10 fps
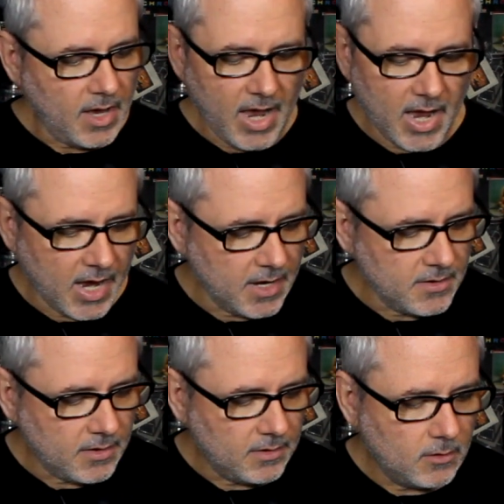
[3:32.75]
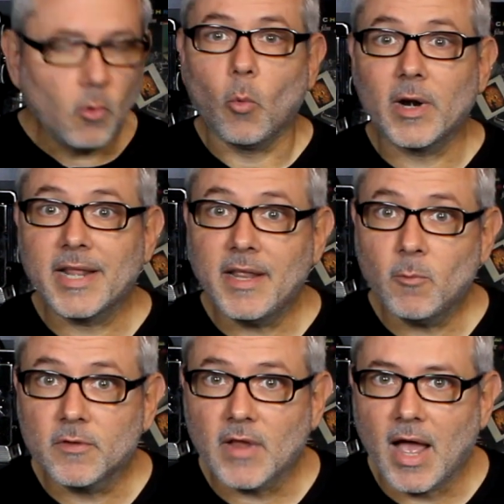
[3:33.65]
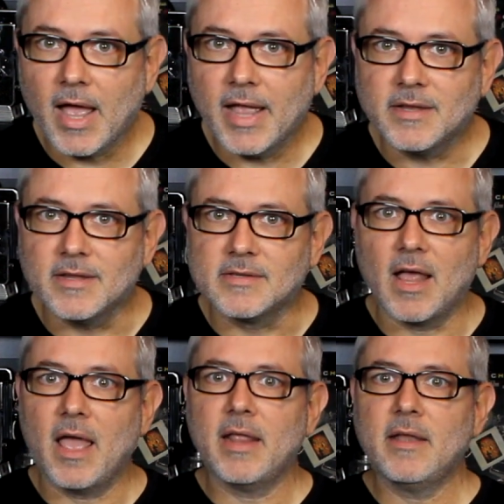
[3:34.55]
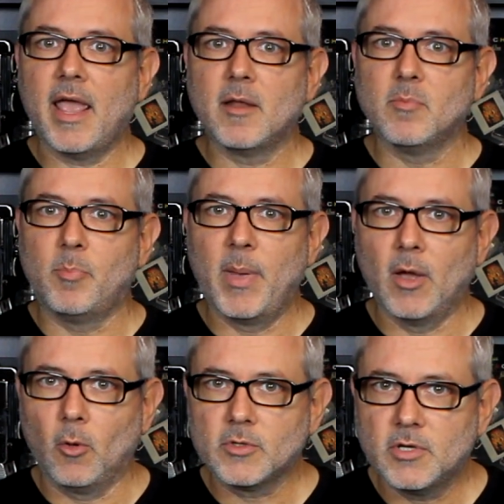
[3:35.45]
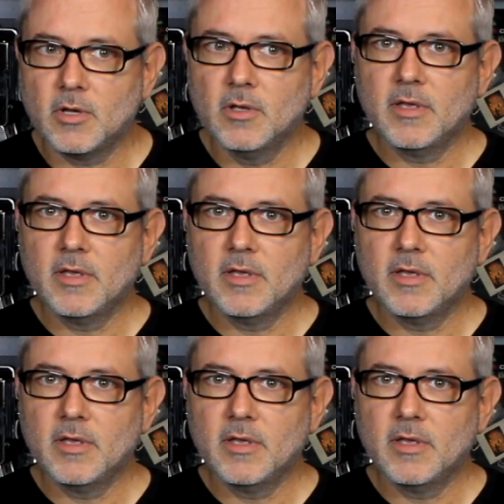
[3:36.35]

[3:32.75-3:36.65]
And what I did was I designed and built